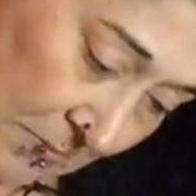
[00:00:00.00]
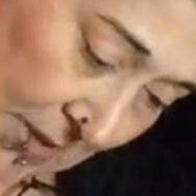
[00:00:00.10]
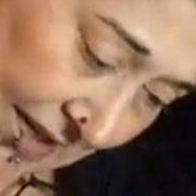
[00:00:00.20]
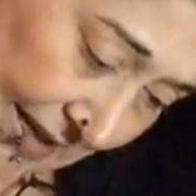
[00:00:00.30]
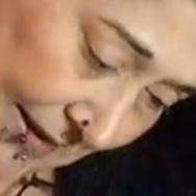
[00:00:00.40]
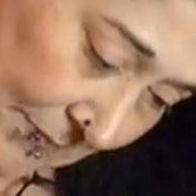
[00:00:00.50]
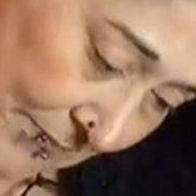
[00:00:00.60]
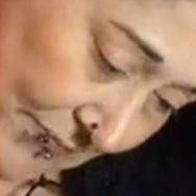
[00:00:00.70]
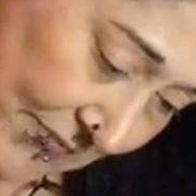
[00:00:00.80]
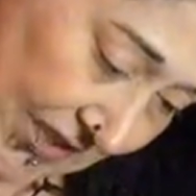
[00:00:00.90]
Me,
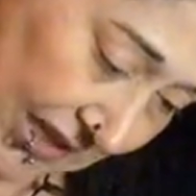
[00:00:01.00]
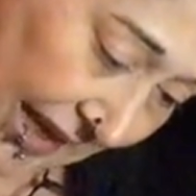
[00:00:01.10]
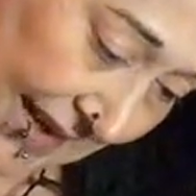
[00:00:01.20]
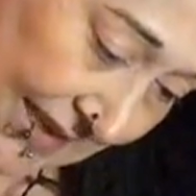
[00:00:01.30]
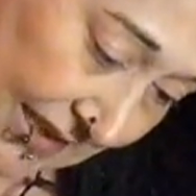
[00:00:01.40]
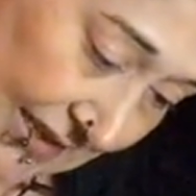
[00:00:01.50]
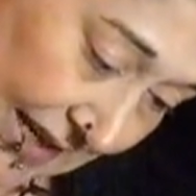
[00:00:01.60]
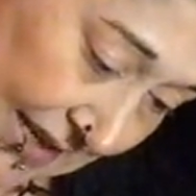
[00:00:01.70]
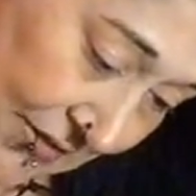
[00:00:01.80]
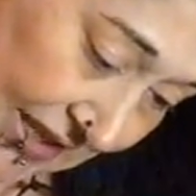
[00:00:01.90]
Lakin,
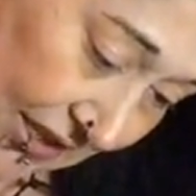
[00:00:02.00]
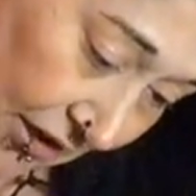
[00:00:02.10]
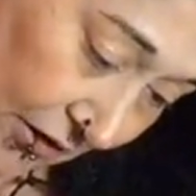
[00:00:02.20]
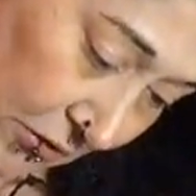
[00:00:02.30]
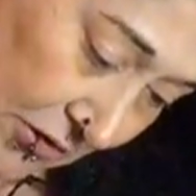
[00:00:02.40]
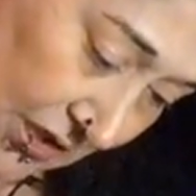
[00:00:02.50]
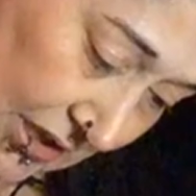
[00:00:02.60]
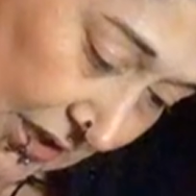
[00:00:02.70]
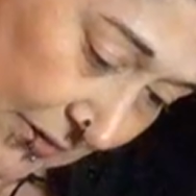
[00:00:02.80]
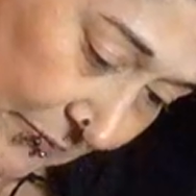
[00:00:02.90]
and the girls
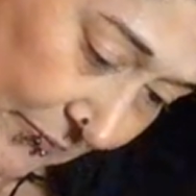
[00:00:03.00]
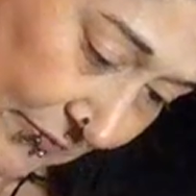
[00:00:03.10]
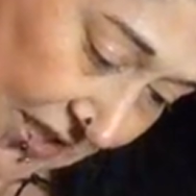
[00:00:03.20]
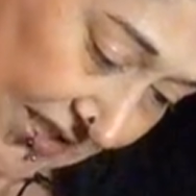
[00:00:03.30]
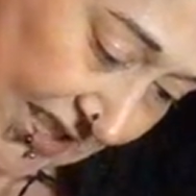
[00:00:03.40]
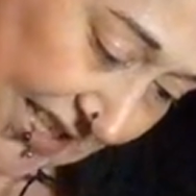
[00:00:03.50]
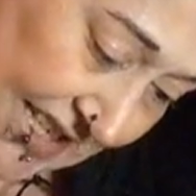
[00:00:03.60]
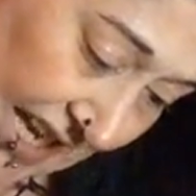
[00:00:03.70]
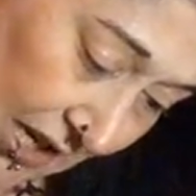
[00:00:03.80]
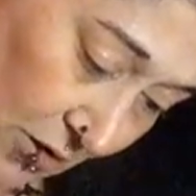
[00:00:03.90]
see
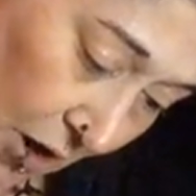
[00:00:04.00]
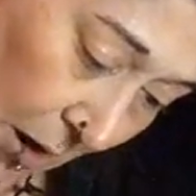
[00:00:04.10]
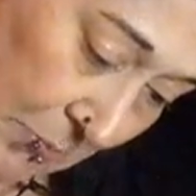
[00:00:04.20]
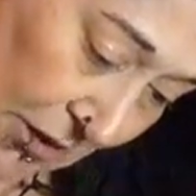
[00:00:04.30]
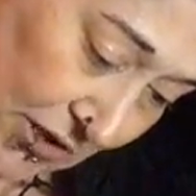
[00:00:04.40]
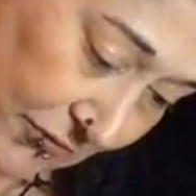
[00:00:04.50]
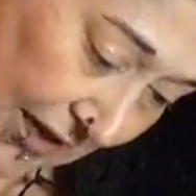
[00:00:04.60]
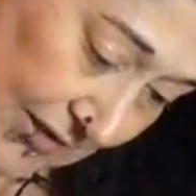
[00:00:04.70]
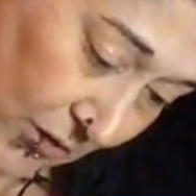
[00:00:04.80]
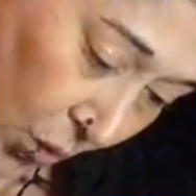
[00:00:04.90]
yellow
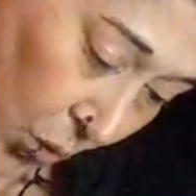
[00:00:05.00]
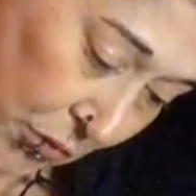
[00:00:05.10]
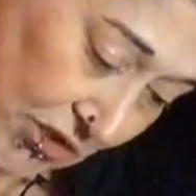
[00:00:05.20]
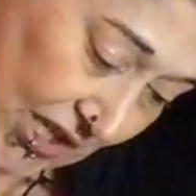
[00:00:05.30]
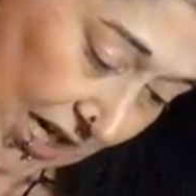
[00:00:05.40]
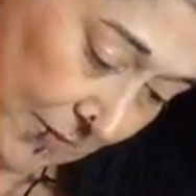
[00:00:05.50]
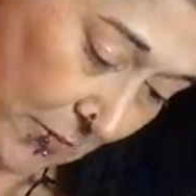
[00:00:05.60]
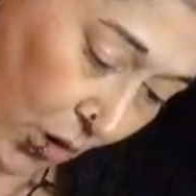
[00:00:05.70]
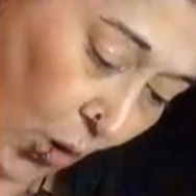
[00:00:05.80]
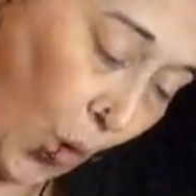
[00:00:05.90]
butterflies all the
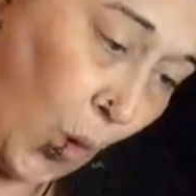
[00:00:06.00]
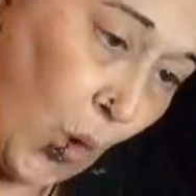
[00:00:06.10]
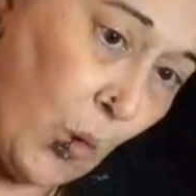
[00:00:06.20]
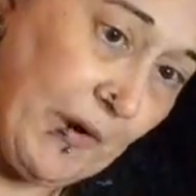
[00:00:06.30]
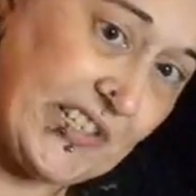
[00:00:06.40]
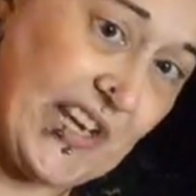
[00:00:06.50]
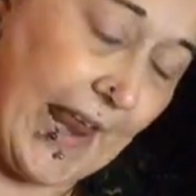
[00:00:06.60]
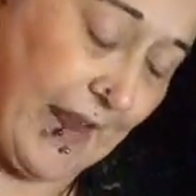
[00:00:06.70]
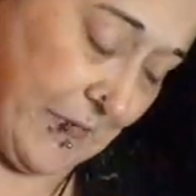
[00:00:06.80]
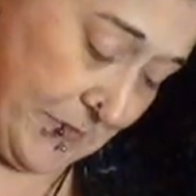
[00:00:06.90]
time, always
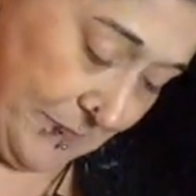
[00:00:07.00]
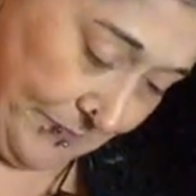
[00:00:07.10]
yellow.